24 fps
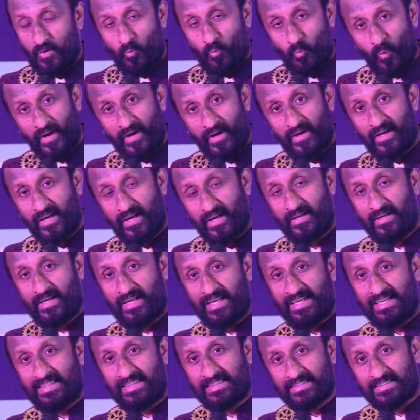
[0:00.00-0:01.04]

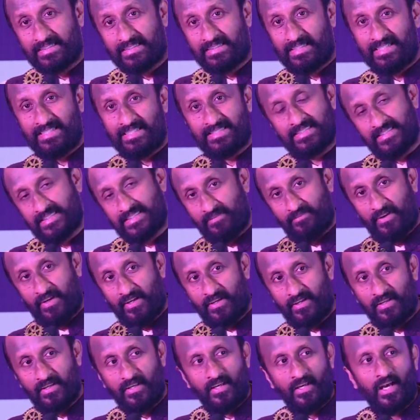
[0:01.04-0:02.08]

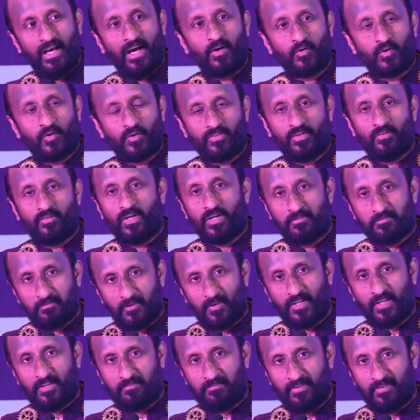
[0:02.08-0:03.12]
137 out of the
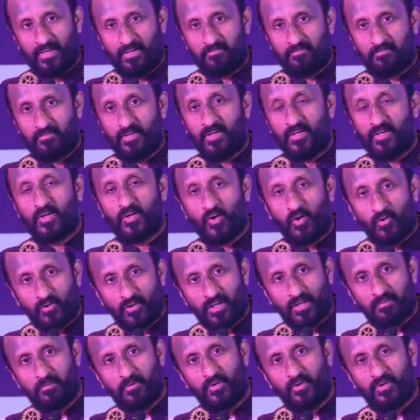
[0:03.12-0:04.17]
145
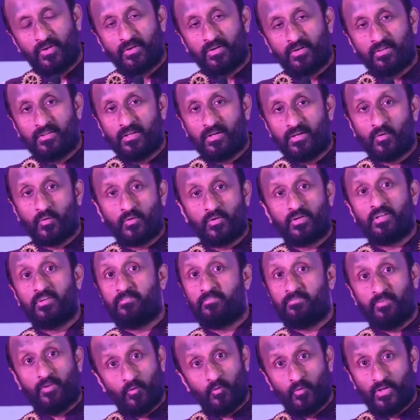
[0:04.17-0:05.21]
contributing to the Rotary
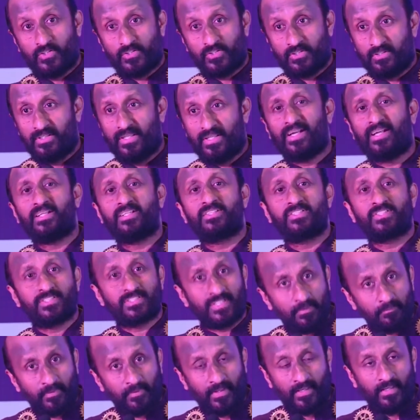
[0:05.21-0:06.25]
Foundation. That is
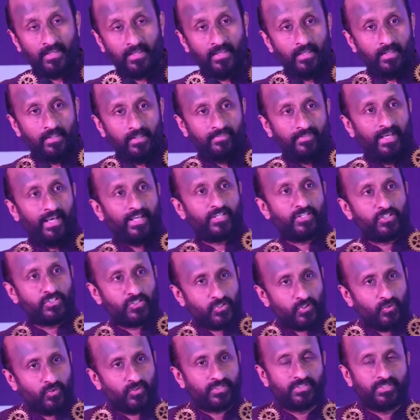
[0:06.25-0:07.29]
something. That
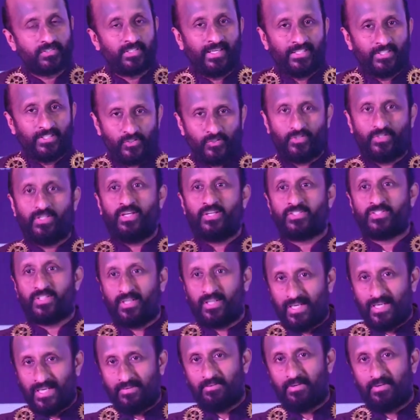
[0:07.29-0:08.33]
shows the
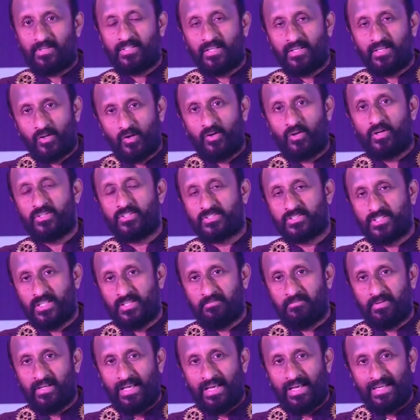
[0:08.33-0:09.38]
education level, the knowledge
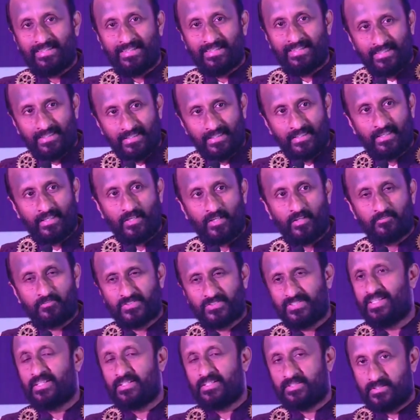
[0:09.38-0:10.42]
level, and the degree of
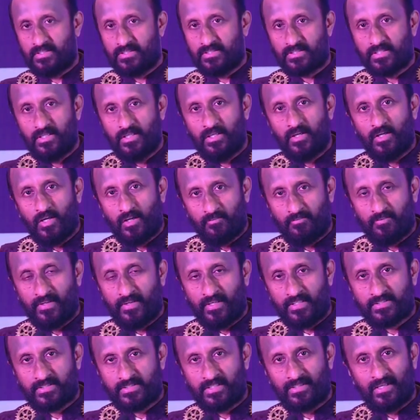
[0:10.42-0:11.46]
seriousness of our
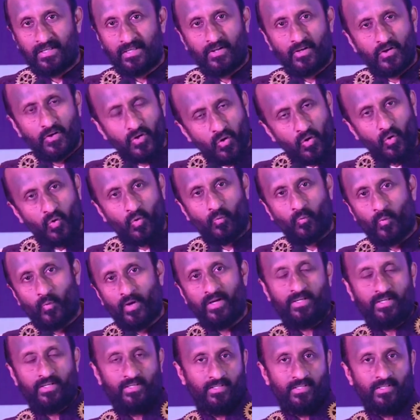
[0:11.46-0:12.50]
district, and no
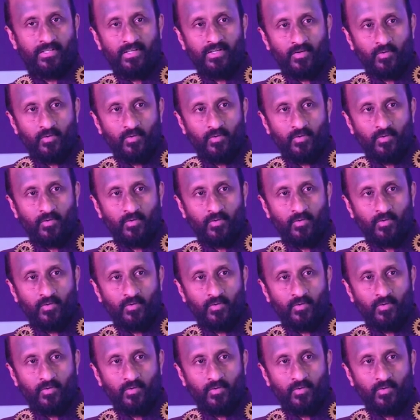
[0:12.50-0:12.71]
wonder